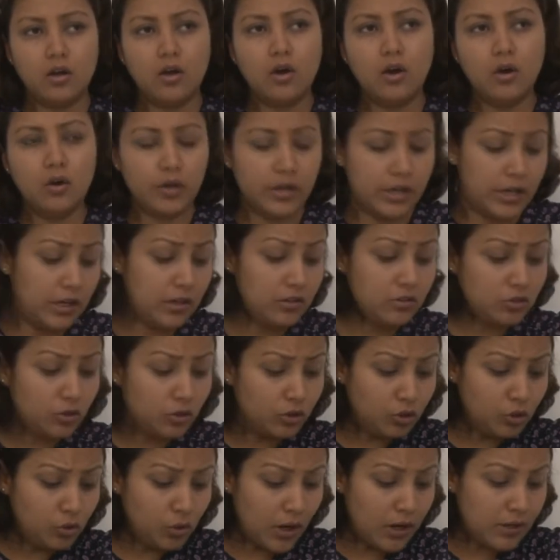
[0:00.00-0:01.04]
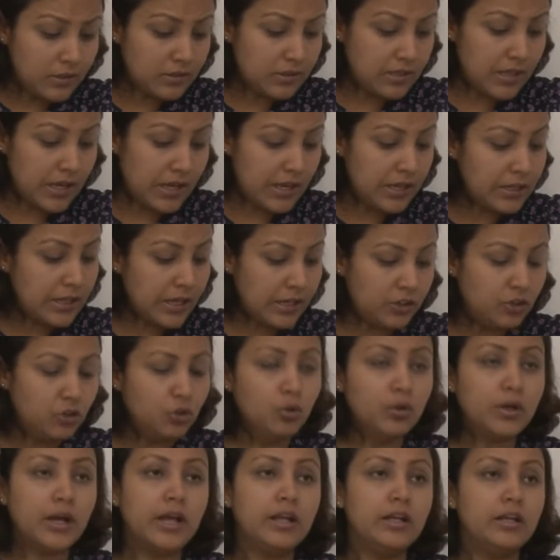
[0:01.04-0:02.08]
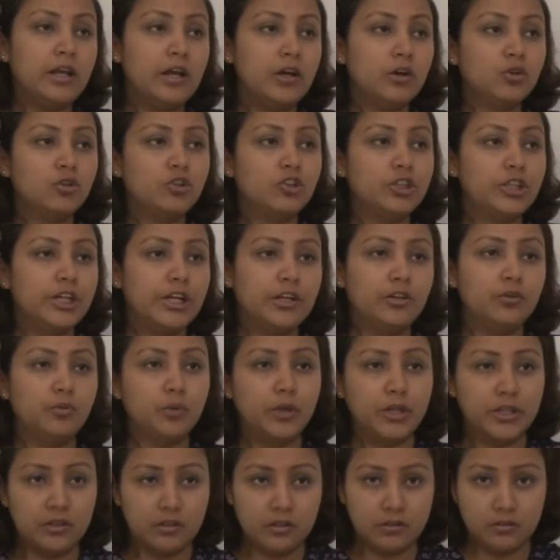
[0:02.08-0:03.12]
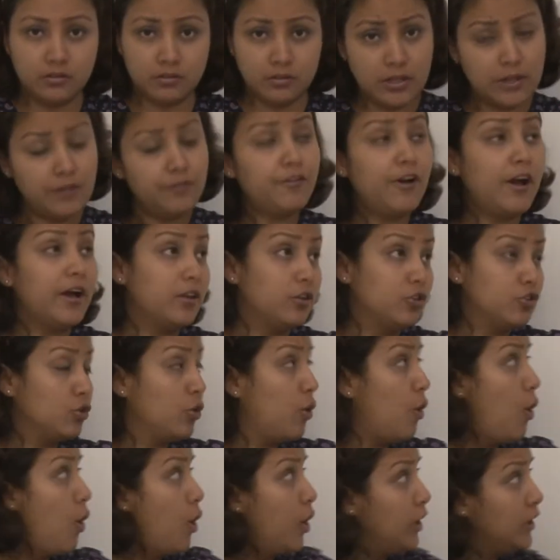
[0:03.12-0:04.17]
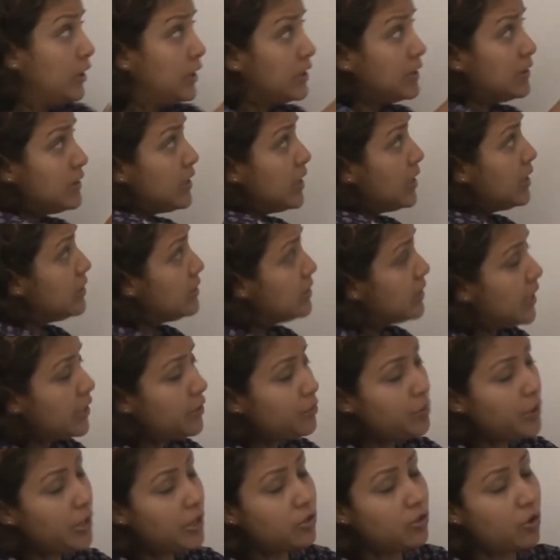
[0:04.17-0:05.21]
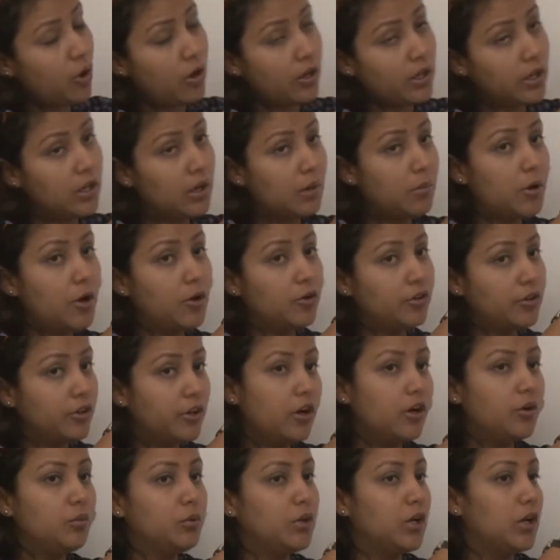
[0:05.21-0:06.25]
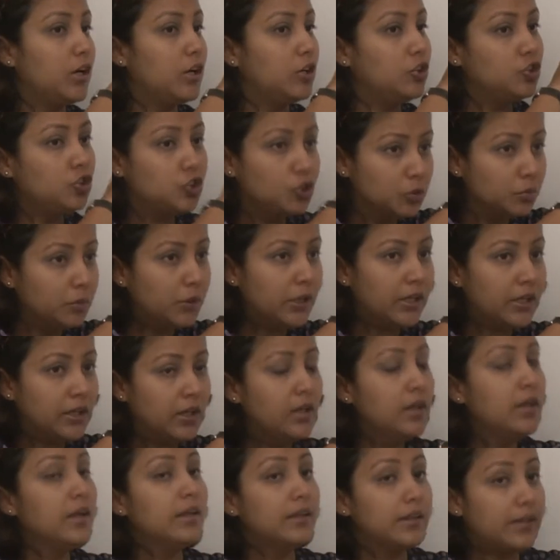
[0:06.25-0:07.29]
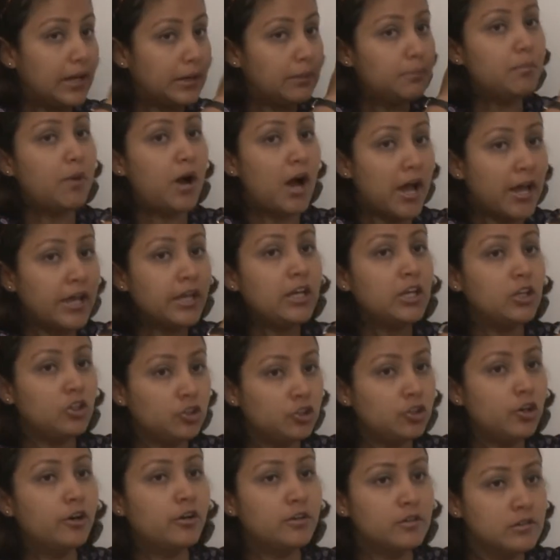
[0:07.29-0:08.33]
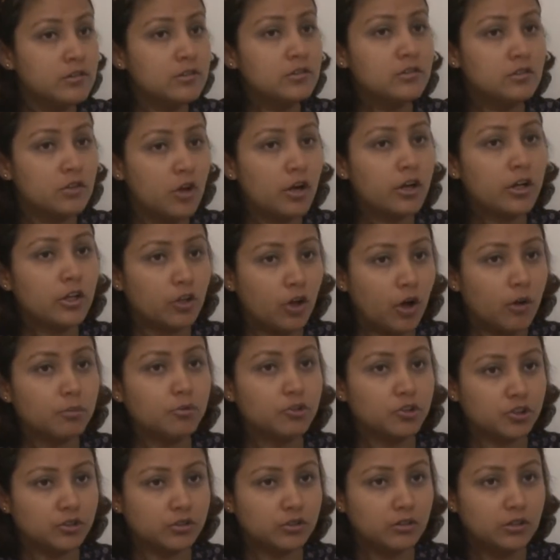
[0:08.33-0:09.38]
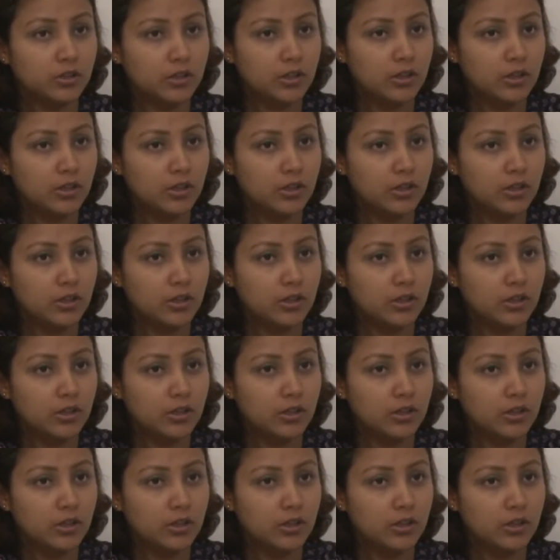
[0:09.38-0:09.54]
Okay, so you are saying that you can negotiate with if I, so all these things that we are talking about here, we are assuming that buying insurance is not an option.